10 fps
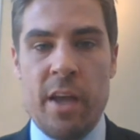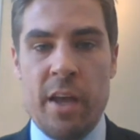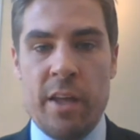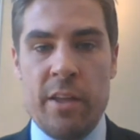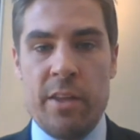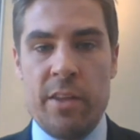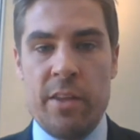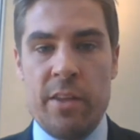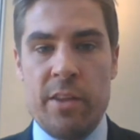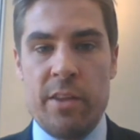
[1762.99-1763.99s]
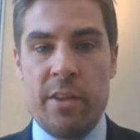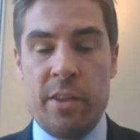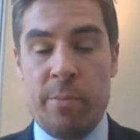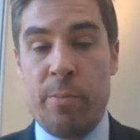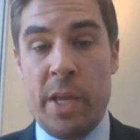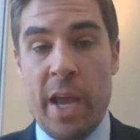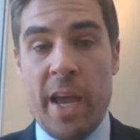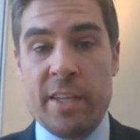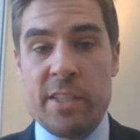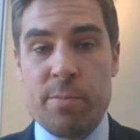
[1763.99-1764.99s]
the
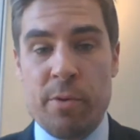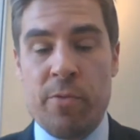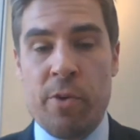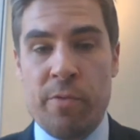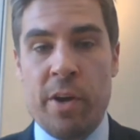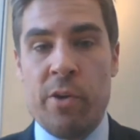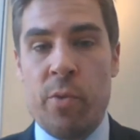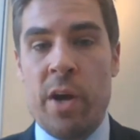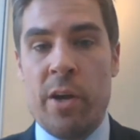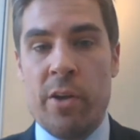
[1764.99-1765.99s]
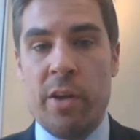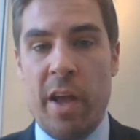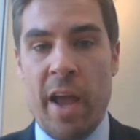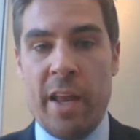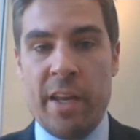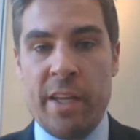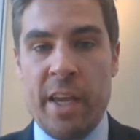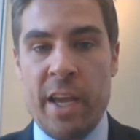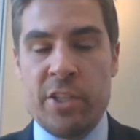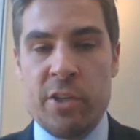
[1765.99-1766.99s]
BIS has performed very well at
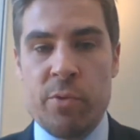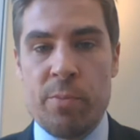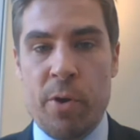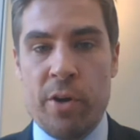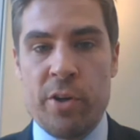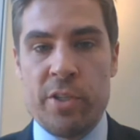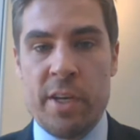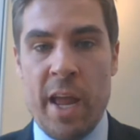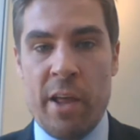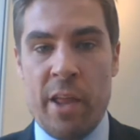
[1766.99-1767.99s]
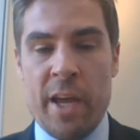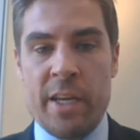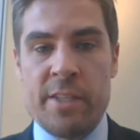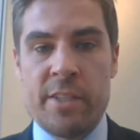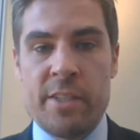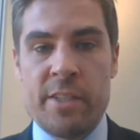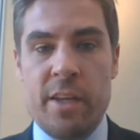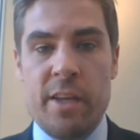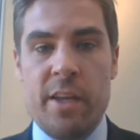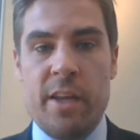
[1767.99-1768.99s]
engaging with partners and allies,
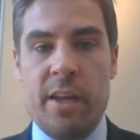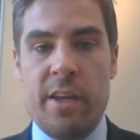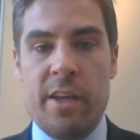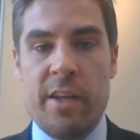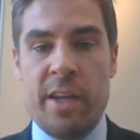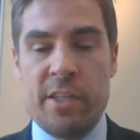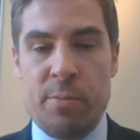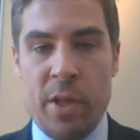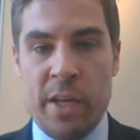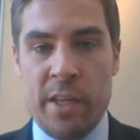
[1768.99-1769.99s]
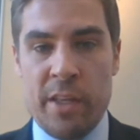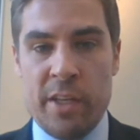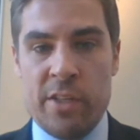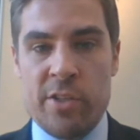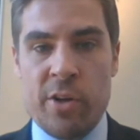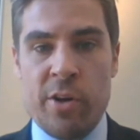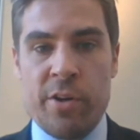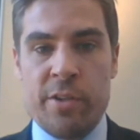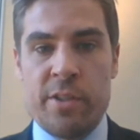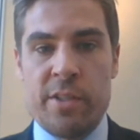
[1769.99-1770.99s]
explaining the
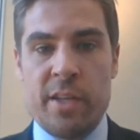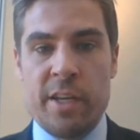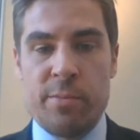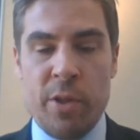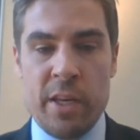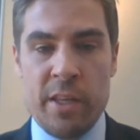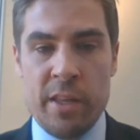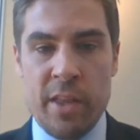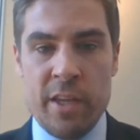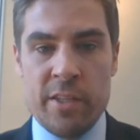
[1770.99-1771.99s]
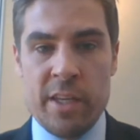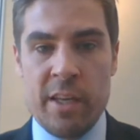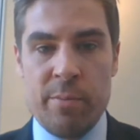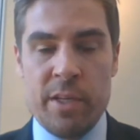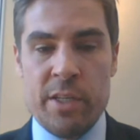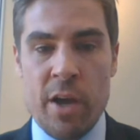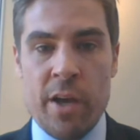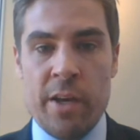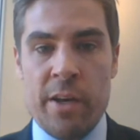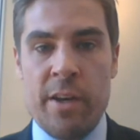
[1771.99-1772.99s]
concerns, explaining the things that can be
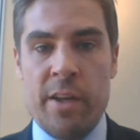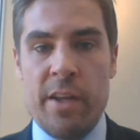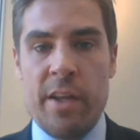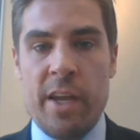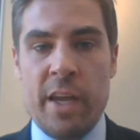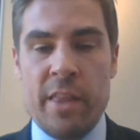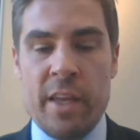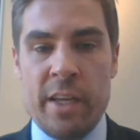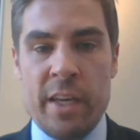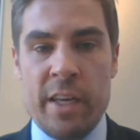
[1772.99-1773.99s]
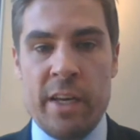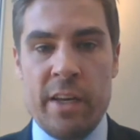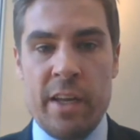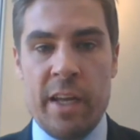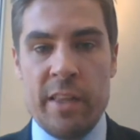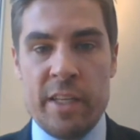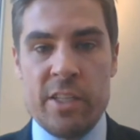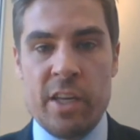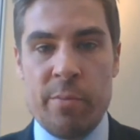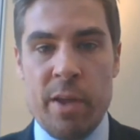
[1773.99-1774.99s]
done, and then getting at least
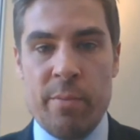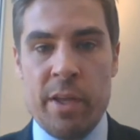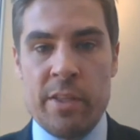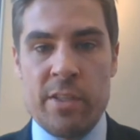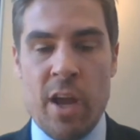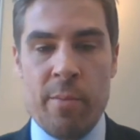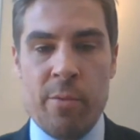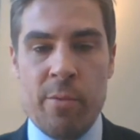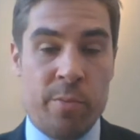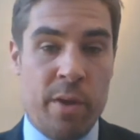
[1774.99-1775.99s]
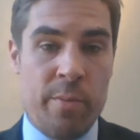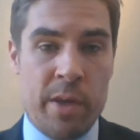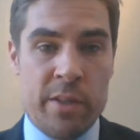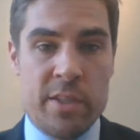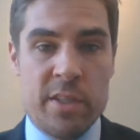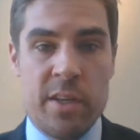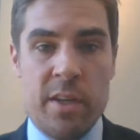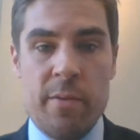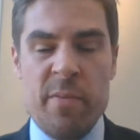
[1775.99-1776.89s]
commitments, nominal commitments,